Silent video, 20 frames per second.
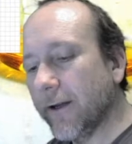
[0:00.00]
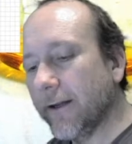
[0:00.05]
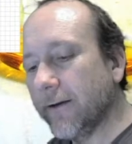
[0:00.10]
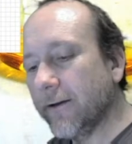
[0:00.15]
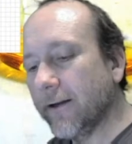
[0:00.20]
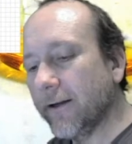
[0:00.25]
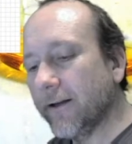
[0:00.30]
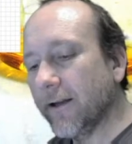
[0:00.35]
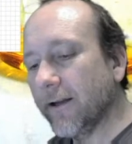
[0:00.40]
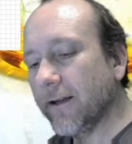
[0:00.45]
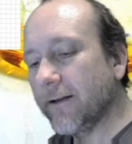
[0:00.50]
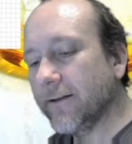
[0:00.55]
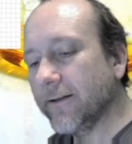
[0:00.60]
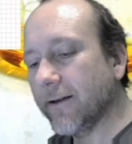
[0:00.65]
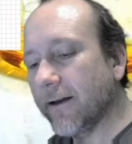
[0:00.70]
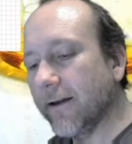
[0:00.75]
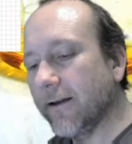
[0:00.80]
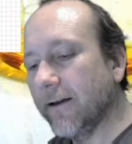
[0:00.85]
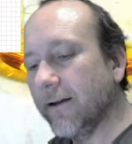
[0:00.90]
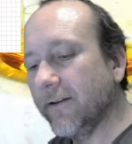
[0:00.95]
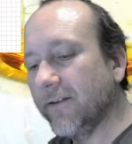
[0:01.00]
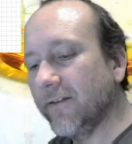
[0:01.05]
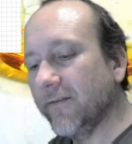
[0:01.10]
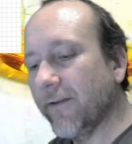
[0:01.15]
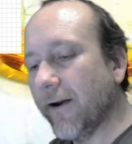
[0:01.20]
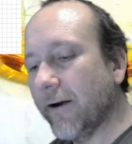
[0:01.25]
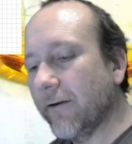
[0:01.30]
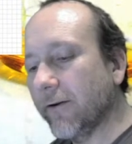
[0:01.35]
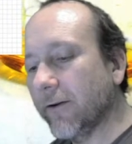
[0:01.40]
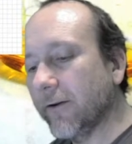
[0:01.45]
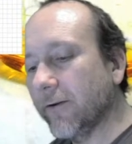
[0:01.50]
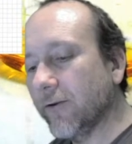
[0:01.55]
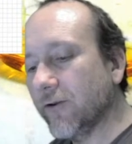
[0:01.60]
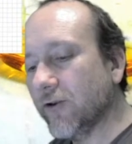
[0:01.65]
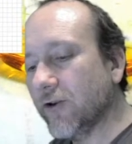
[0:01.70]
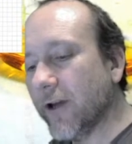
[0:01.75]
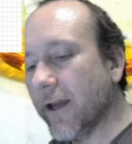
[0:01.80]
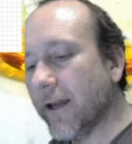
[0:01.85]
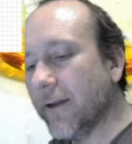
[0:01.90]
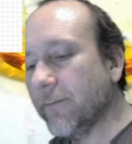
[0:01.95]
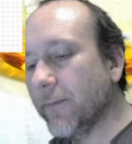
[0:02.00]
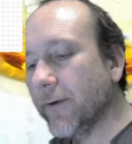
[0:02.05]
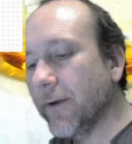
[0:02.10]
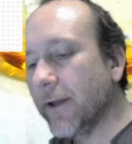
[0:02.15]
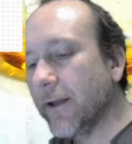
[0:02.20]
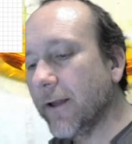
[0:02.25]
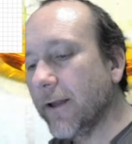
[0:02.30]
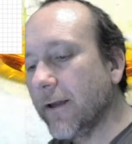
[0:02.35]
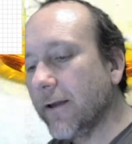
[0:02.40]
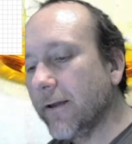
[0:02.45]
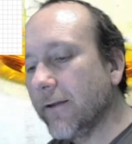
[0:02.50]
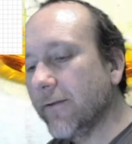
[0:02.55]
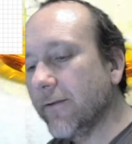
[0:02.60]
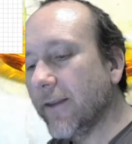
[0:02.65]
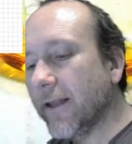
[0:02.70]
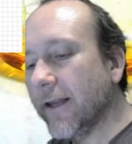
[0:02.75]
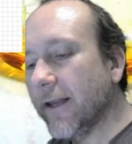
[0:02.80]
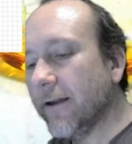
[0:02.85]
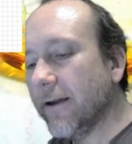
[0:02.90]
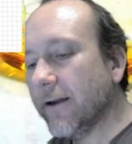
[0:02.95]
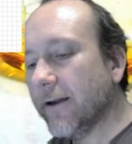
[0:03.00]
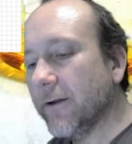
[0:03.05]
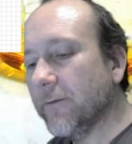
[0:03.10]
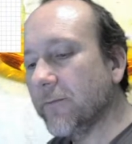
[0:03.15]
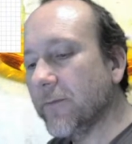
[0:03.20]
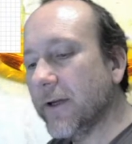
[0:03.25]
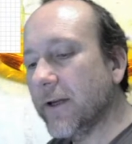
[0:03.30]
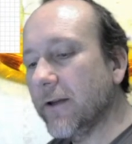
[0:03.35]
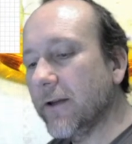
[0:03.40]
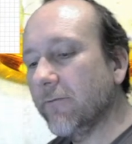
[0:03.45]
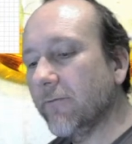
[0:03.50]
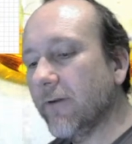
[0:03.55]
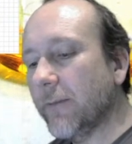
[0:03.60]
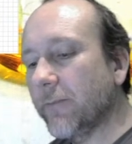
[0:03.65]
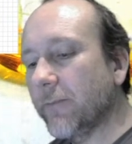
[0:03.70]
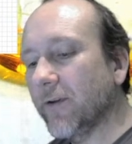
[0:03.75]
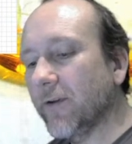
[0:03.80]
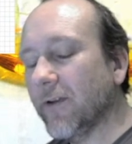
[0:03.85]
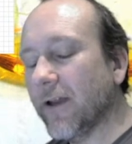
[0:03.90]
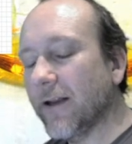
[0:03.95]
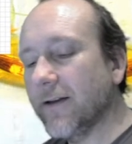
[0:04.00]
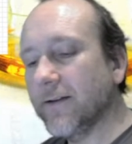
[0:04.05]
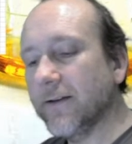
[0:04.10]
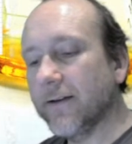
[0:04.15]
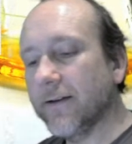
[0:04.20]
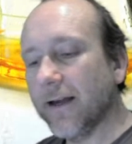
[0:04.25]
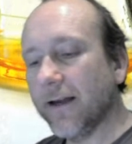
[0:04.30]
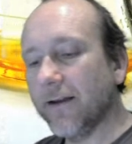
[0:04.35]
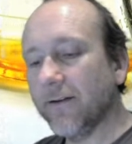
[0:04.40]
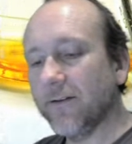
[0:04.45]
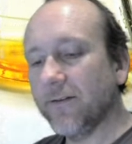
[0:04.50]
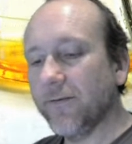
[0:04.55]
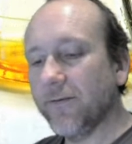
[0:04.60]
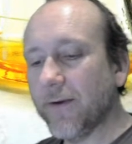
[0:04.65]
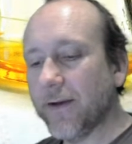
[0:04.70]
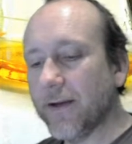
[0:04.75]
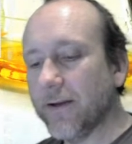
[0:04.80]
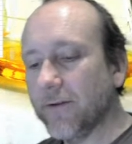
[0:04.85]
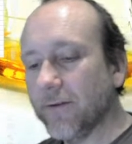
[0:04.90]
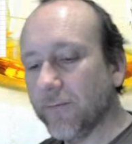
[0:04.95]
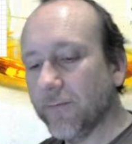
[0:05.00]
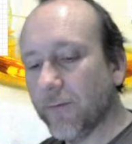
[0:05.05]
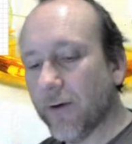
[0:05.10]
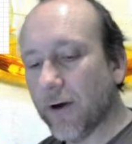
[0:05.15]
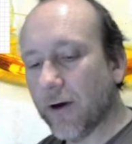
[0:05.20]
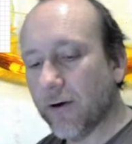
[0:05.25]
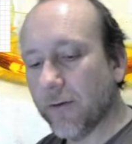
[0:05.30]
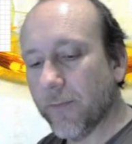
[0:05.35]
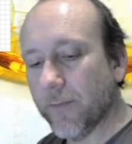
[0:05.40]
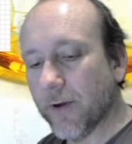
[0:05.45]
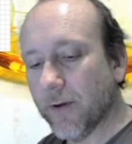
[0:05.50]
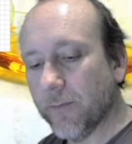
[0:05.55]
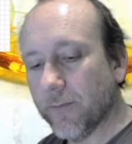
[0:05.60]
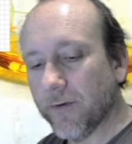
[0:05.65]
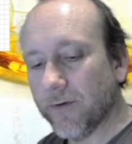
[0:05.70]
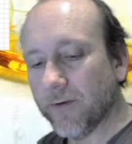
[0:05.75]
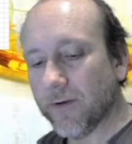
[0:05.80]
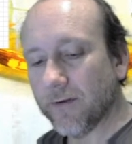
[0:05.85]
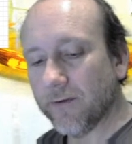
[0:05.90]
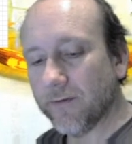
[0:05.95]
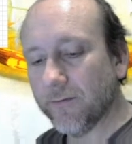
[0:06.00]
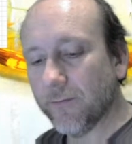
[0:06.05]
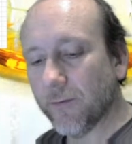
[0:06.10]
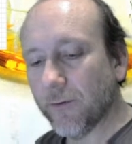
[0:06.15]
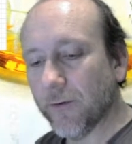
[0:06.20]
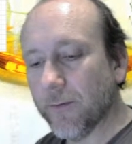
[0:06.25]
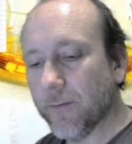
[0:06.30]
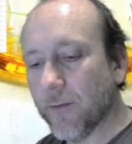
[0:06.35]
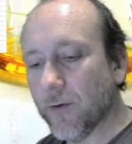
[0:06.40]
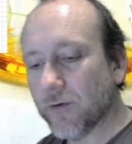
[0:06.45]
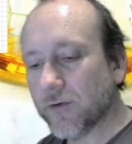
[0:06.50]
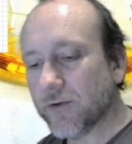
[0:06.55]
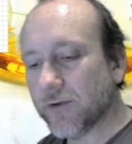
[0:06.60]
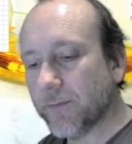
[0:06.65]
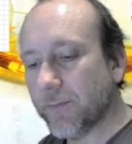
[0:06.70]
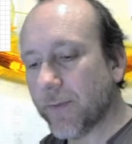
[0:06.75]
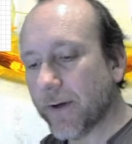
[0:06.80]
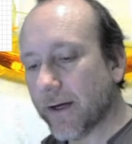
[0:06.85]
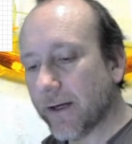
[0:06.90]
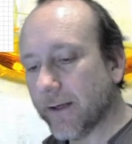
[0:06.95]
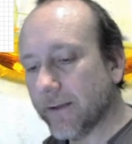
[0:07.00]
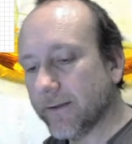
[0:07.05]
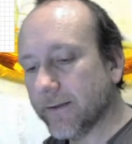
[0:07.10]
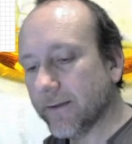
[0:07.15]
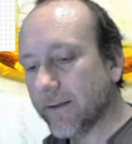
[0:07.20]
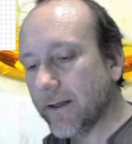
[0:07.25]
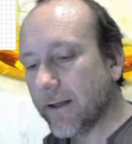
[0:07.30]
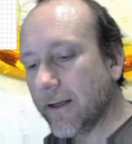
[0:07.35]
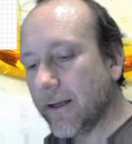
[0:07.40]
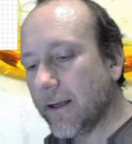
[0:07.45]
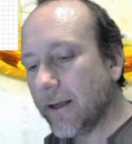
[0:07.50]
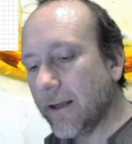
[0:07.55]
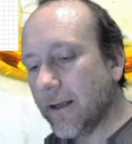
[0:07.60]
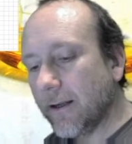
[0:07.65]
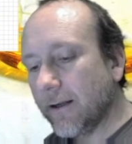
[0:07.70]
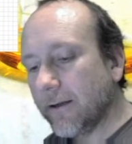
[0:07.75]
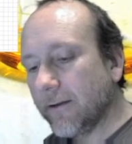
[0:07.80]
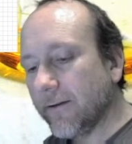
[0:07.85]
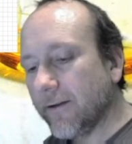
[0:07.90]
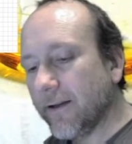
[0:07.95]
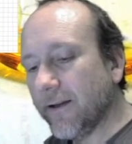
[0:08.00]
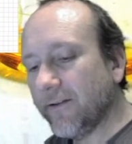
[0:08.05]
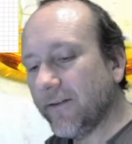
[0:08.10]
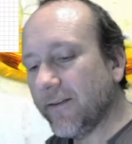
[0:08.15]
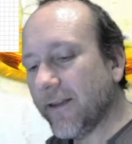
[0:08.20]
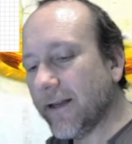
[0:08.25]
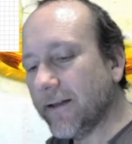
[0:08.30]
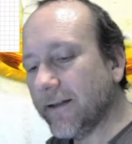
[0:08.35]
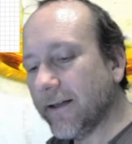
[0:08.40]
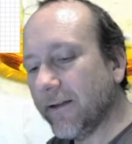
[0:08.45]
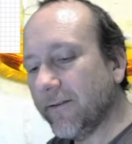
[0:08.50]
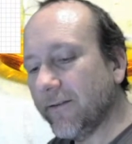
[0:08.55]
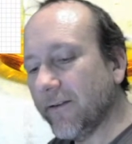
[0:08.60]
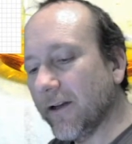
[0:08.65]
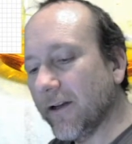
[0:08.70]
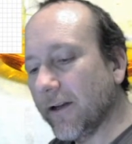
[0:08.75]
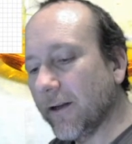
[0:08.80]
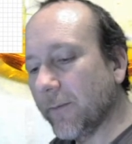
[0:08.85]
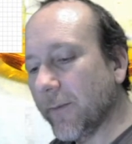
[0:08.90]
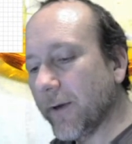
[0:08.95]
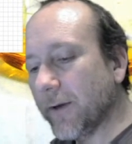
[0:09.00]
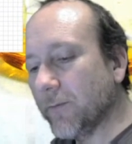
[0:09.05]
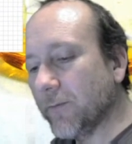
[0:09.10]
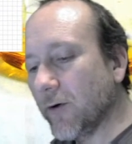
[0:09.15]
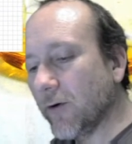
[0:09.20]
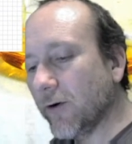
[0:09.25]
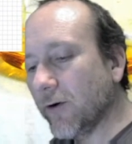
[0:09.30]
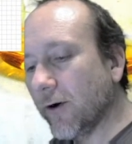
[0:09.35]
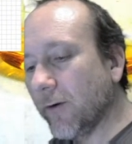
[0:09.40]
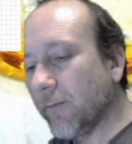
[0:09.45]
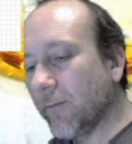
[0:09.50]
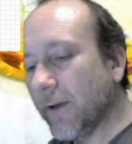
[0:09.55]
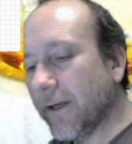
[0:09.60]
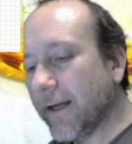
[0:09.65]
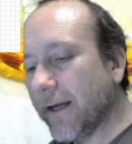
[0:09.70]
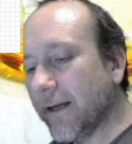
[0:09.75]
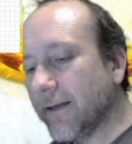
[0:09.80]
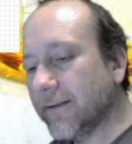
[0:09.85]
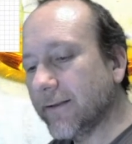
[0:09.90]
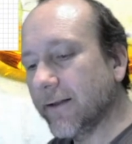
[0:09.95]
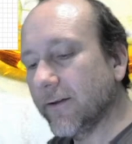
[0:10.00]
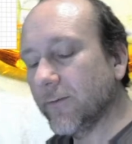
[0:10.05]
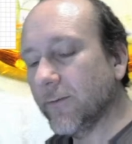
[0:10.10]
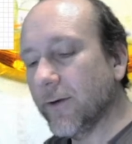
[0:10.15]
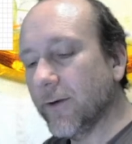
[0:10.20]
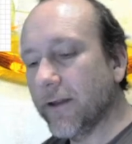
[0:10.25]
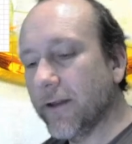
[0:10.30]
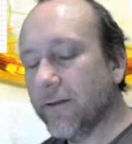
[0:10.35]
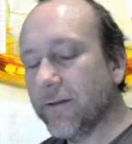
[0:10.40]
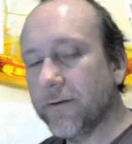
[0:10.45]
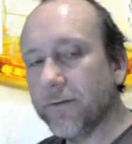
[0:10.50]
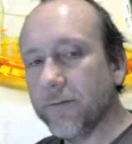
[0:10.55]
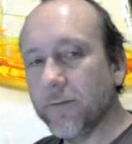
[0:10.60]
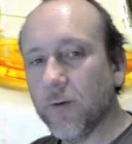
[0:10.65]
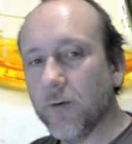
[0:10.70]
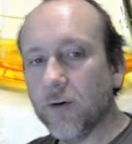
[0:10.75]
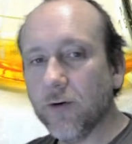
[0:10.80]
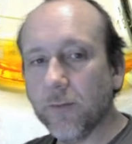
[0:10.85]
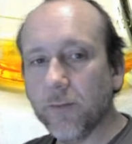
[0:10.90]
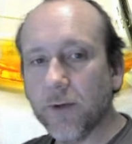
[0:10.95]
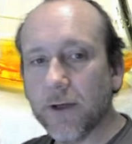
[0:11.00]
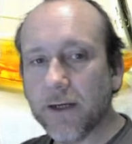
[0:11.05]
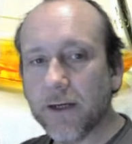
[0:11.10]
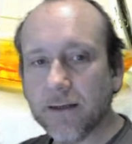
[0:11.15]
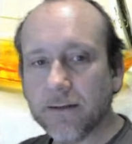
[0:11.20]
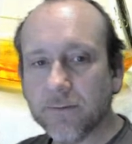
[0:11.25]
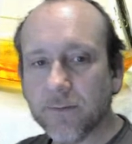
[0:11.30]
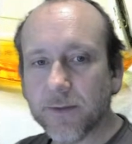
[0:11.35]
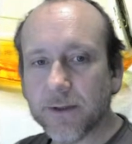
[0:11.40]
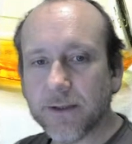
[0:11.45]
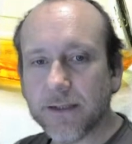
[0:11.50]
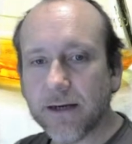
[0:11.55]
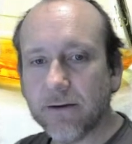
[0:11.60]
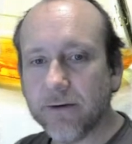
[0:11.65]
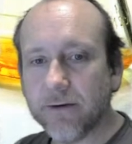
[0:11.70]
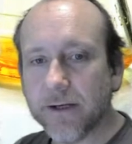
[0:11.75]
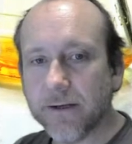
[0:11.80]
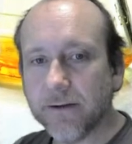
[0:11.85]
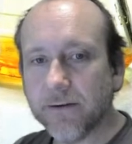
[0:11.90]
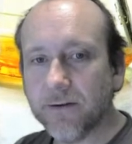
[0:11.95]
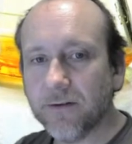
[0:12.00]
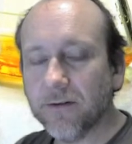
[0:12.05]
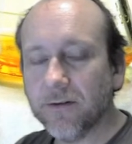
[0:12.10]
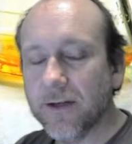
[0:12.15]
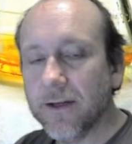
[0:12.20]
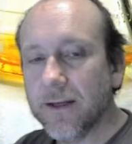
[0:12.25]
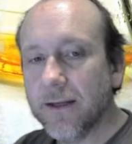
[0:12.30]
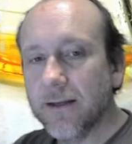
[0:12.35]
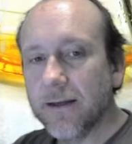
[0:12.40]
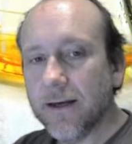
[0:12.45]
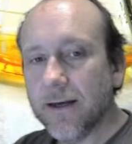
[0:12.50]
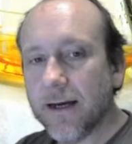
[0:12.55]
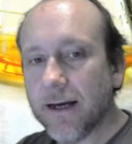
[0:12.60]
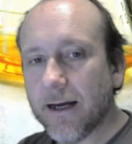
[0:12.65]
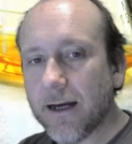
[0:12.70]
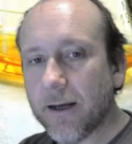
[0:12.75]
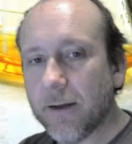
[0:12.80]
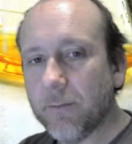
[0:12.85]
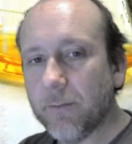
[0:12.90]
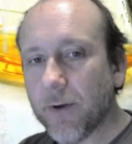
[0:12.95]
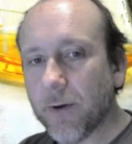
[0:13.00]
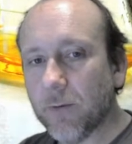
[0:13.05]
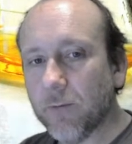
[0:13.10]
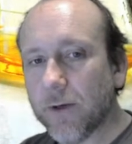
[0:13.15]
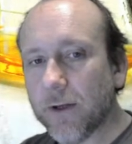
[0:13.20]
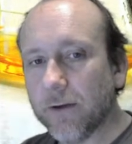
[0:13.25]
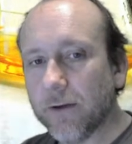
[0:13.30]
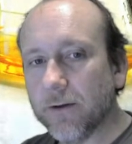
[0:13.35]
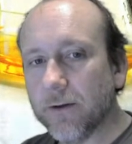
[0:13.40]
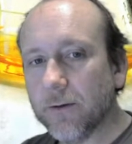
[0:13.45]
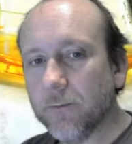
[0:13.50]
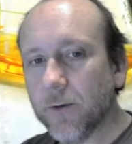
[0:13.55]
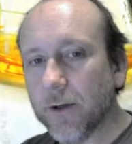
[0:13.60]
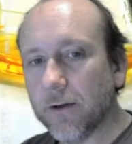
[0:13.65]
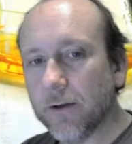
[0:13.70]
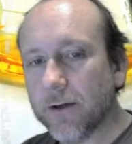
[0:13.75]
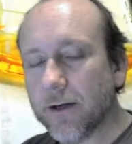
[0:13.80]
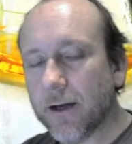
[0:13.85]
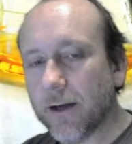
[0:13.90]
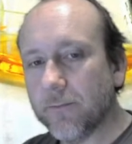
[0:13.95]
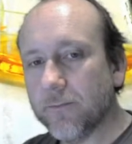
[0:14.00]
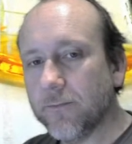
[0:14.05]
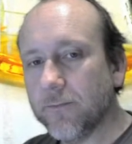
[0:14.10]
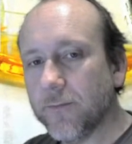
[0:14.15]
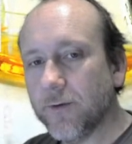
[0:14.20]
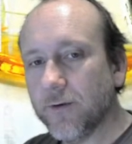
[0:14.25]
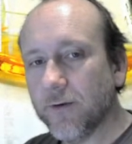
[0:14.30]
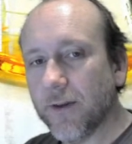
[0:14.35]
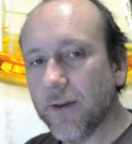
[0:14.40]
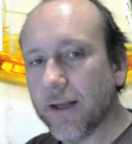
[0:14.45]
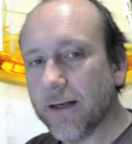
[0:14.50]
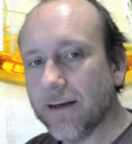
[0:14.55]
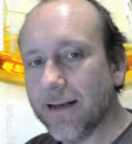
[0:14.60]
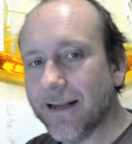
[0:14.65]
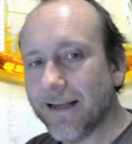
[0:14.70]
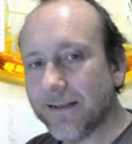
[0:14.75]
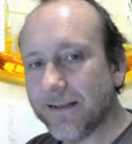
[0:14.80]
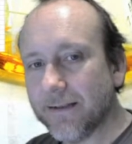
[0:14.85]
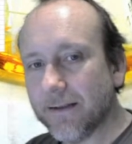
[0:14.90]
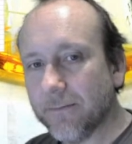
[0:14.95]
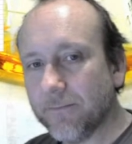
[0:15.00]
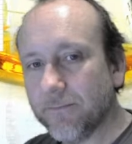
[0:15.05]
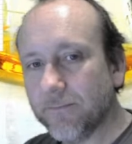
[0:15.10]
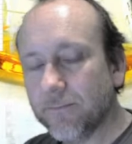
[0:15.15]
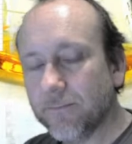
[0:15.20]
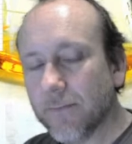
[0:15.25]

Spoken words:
an entirely spherical shape. They can be represented as spheres for our purposes for the most part. This then gets a little bit more complicated with more complicated materials. But we'll come to that later.